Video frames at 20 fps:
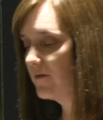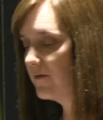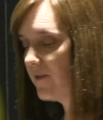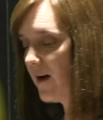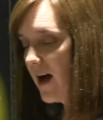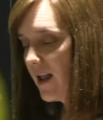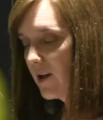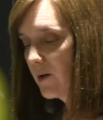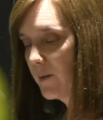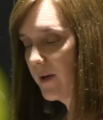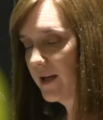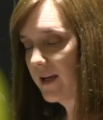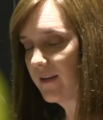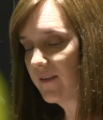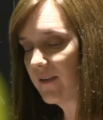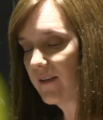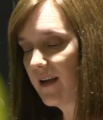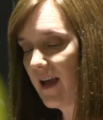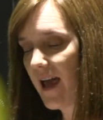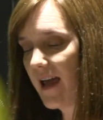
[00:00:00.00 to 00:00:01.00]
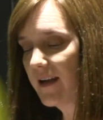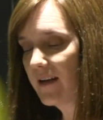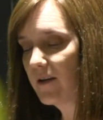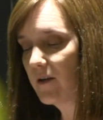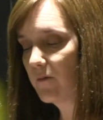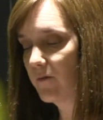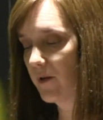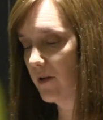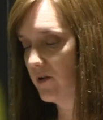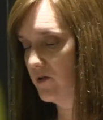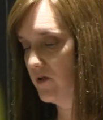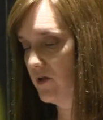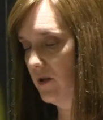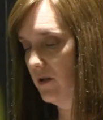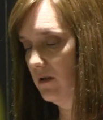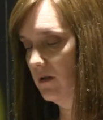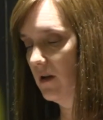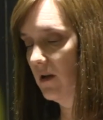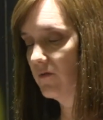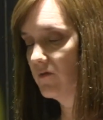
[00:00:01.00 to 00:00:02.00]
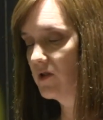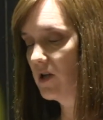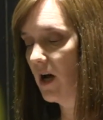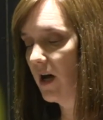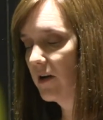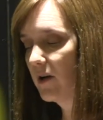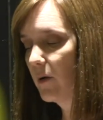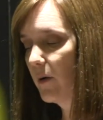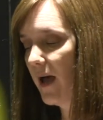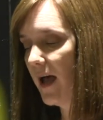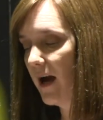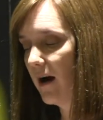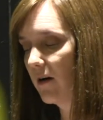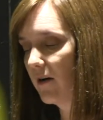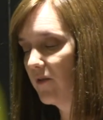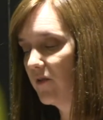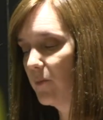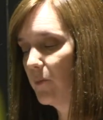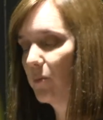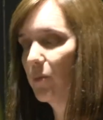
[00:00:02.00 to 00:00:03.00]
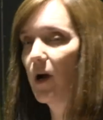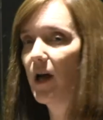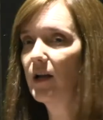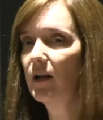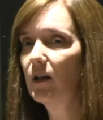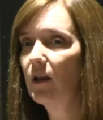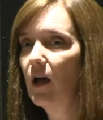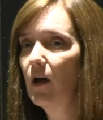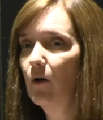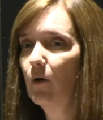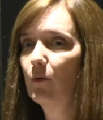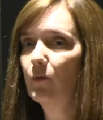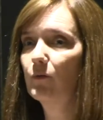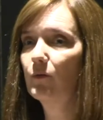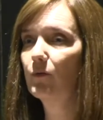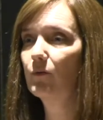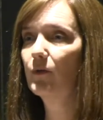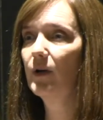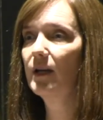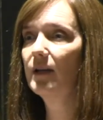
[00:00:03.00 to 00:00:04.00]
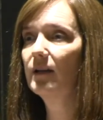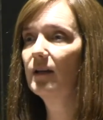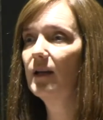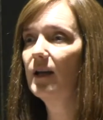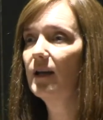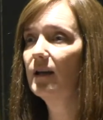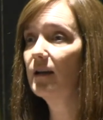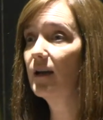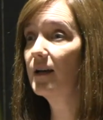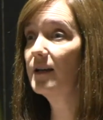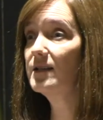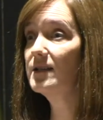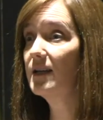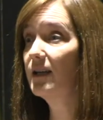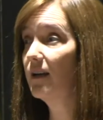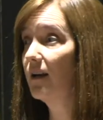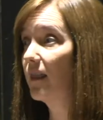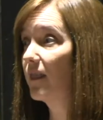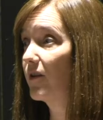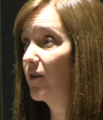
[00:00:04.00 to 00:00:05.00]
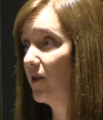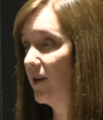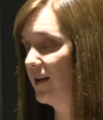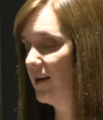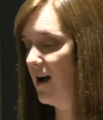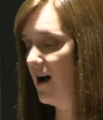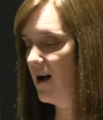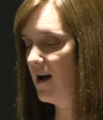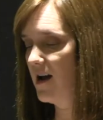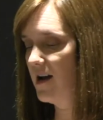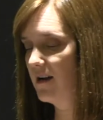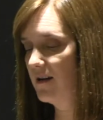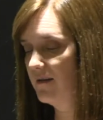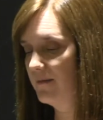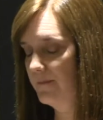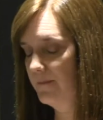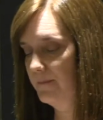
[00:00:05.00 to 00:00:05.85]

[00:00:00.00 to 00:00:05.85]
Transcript: Following is an edited version of John O'Hara's Bread Alone, written in 1939.